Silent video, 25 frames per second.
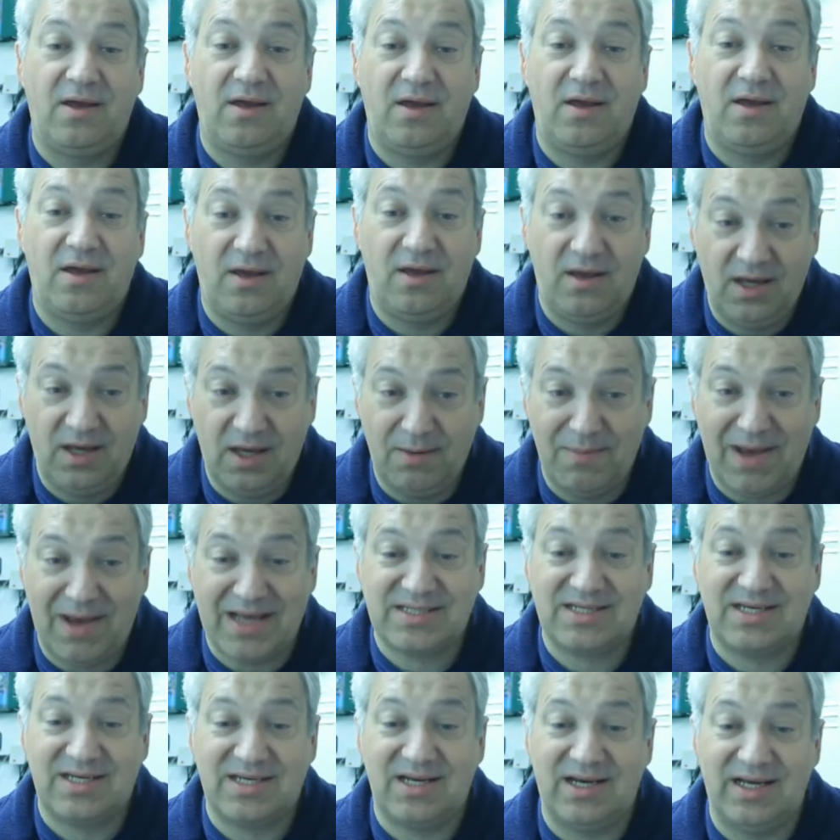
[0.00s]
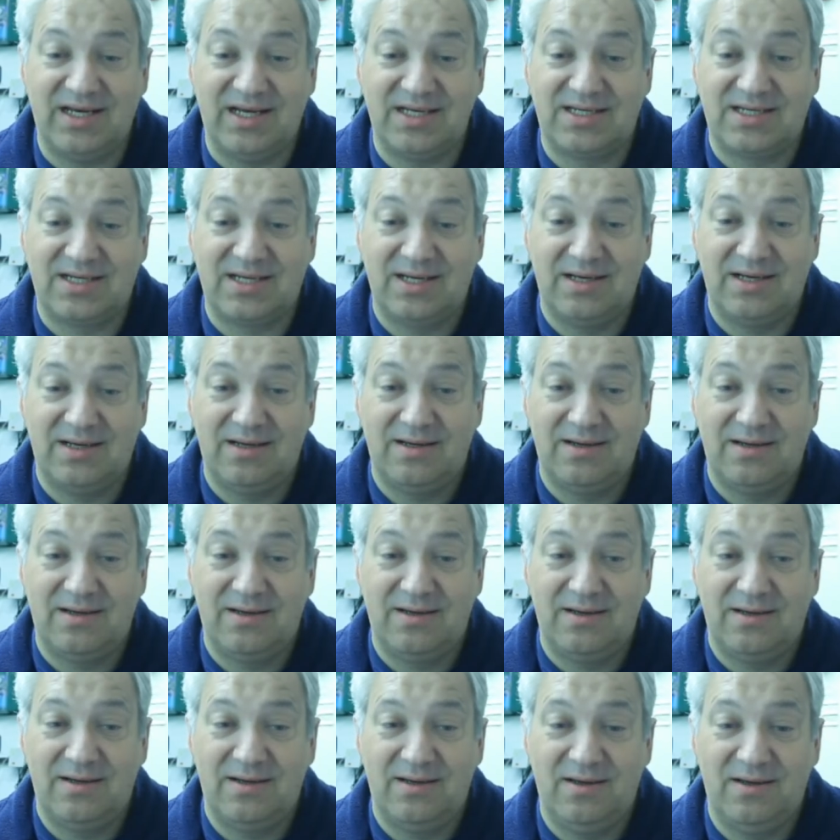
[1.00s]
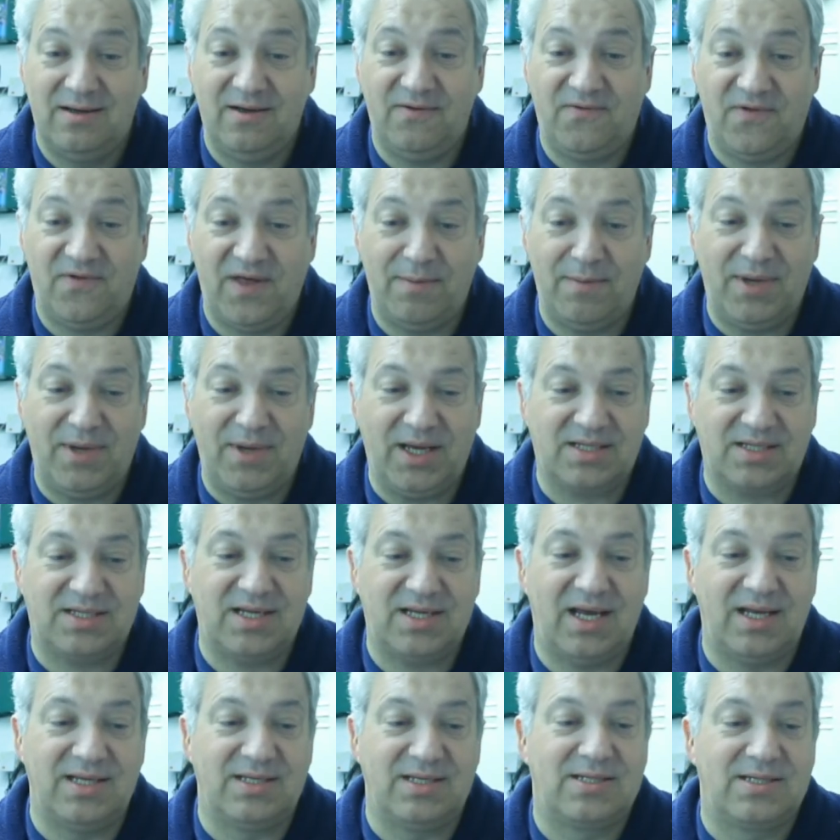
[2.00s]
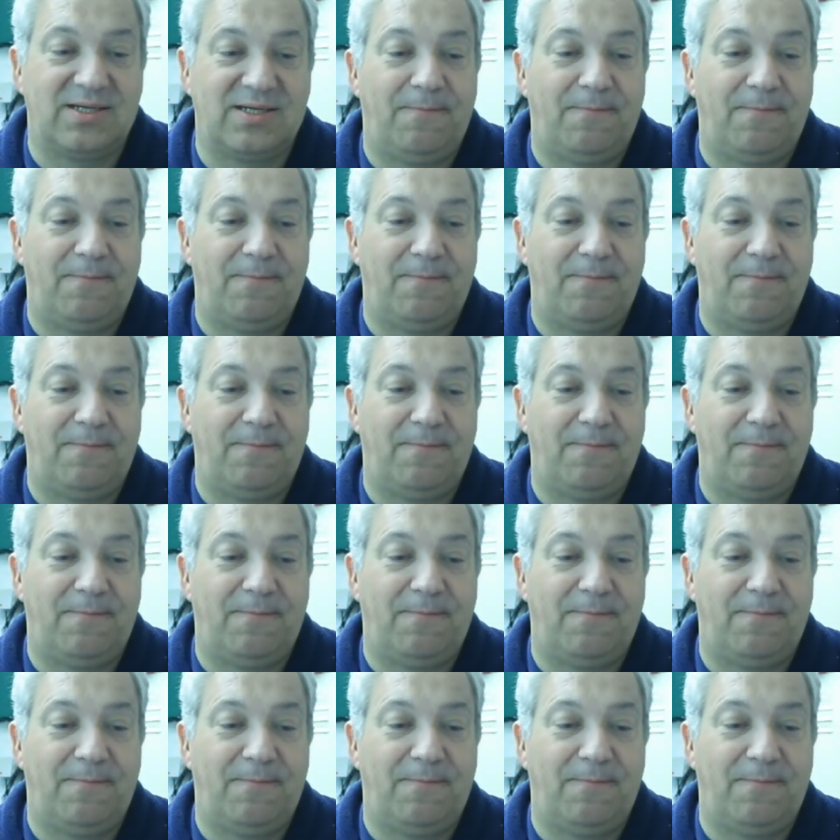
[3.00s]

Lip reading: your master list, if that makes sense.